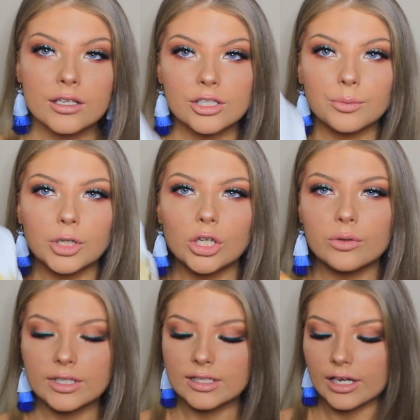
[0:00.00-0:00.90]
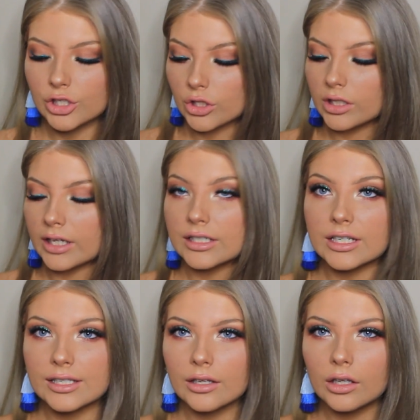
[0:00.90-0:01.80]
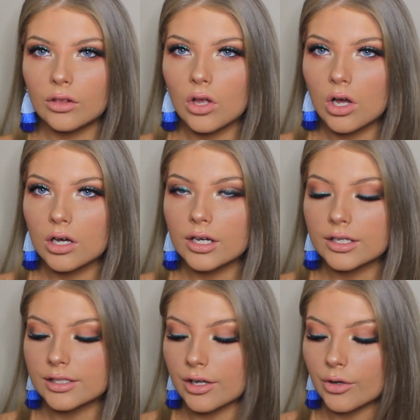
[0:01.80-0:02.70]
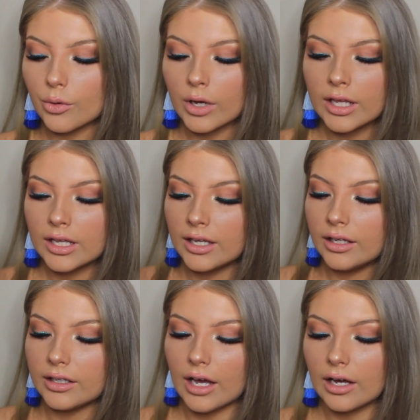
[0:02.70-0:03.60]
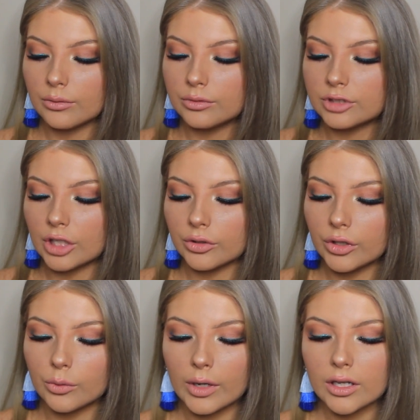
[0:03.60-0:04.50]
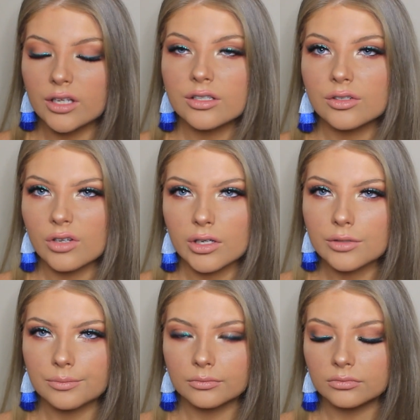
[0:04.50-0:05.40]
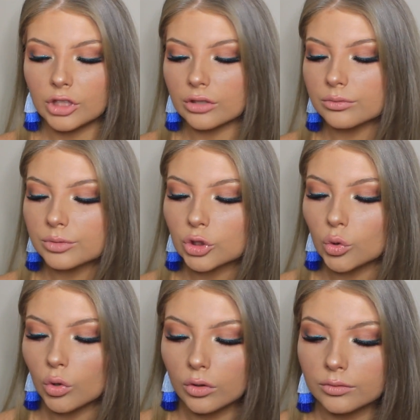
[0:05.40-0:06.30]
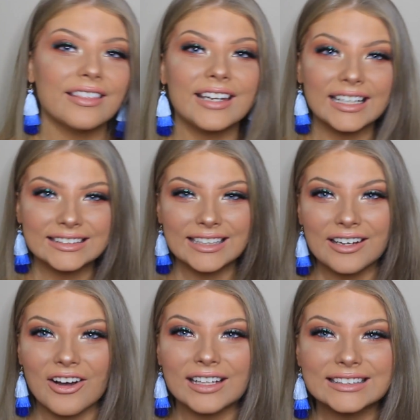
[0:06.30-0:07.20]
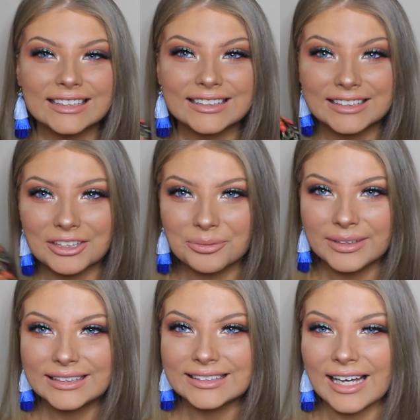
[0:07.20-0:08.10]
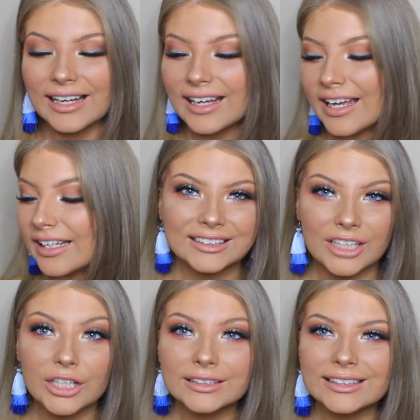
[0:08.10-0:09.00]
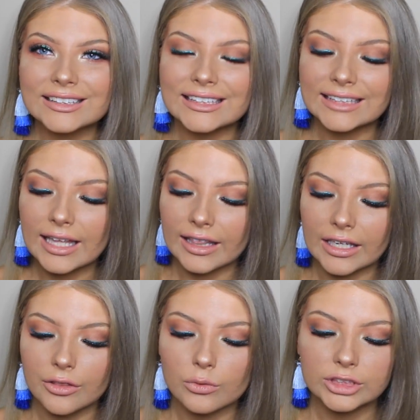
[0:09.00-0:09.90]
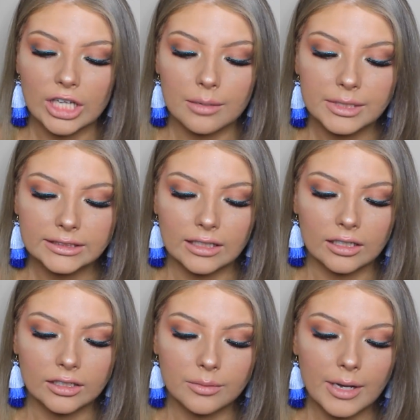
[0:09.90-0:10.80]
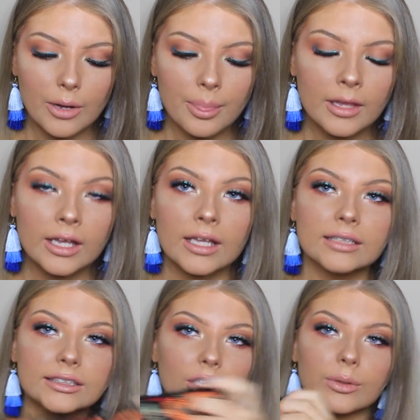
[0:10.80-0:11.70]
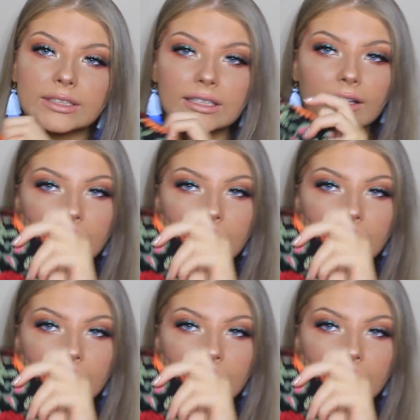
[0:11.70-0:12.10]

Super cute, and this is actually like decently long, so yeah, I would totally wear this to like, school. The next thing I got is this 2-piece set, and the skirt is a decent length, which I'm excited about. So it's